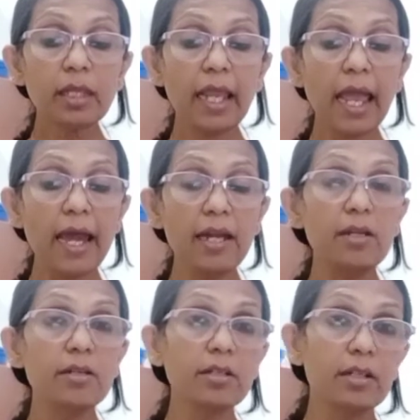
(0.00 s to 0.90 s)

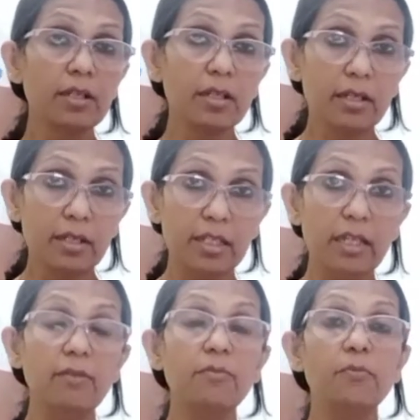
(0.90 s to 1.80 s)
and
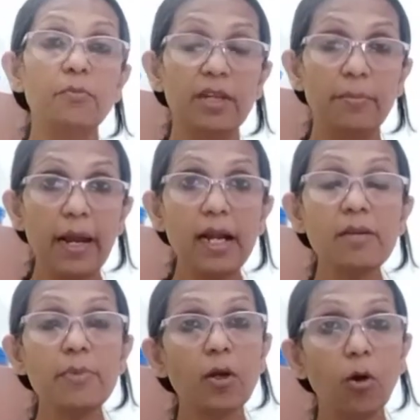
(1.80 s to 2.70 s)
they
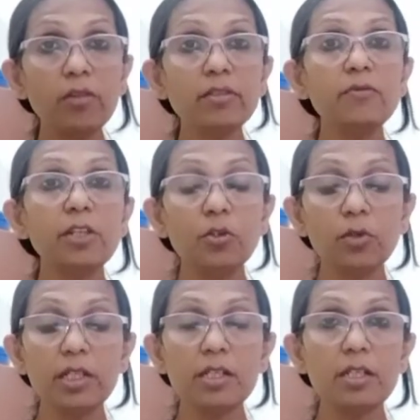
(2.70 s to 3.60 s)
rebelled because of the
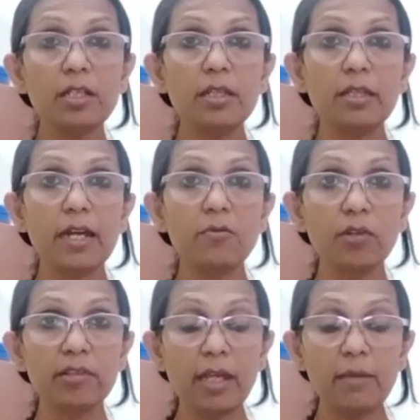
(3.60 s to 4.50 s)
unity that
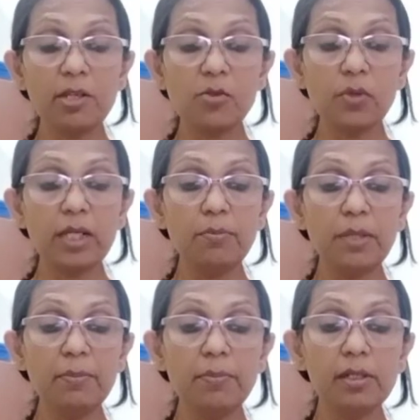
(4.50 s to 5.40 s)
was there between
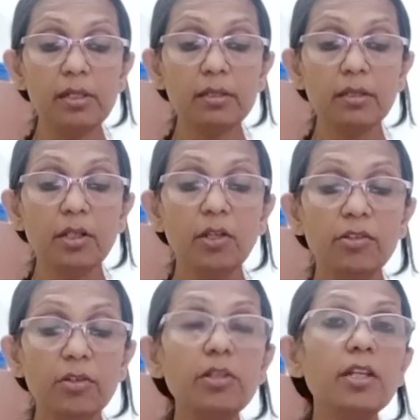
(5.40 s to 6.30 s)
people.
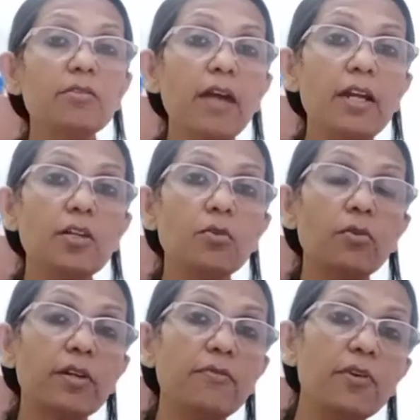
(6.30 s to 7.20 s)
So they tried
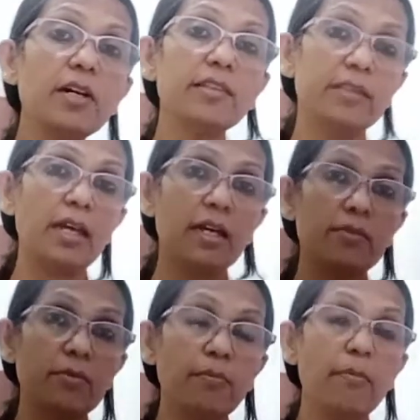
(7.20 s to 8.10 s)
to reverse that
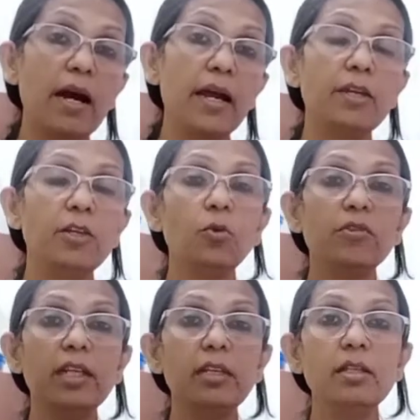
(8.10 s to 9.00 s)
by
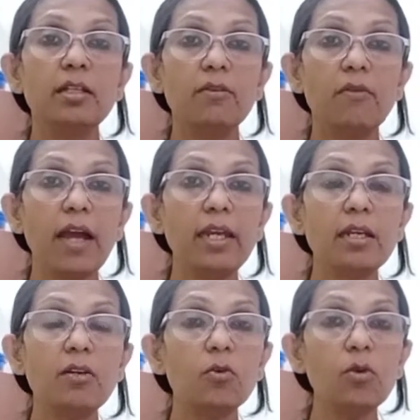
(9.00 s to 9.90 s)
using the divide
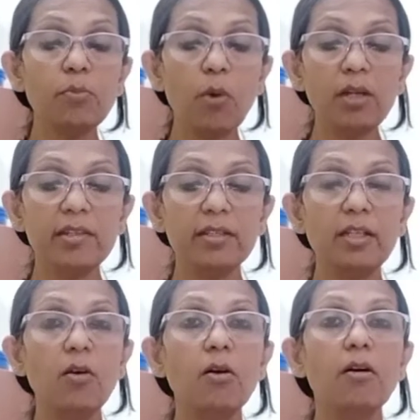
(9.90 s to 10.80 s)
and rule
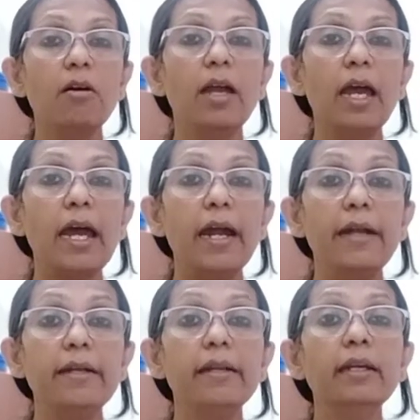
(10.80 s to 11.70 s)
policy,
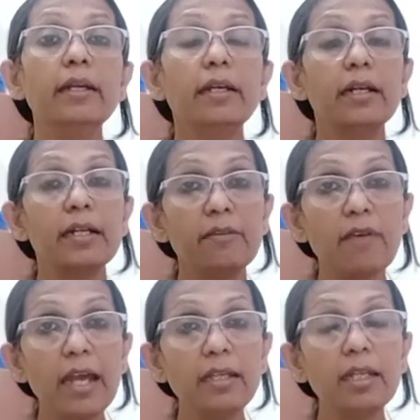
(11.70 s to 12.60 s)
and
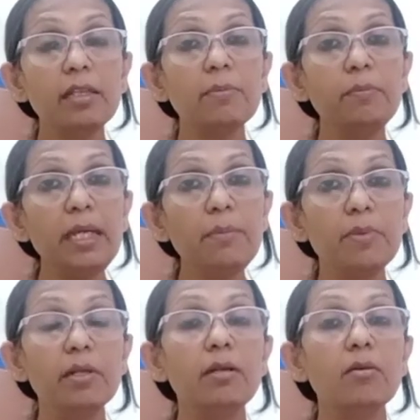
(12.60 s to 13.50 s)
dividing the
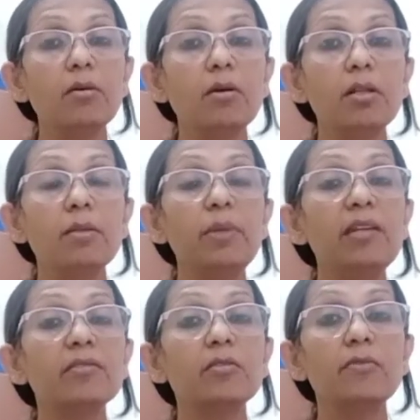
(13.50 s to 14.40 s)
people on the
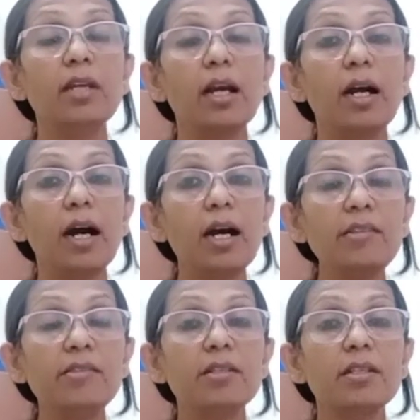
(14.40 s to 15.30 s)
basis of their
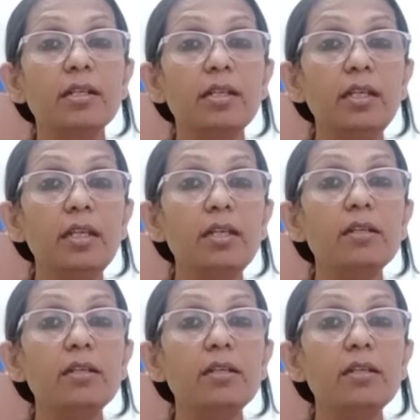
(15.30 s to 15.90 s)
caste, creed,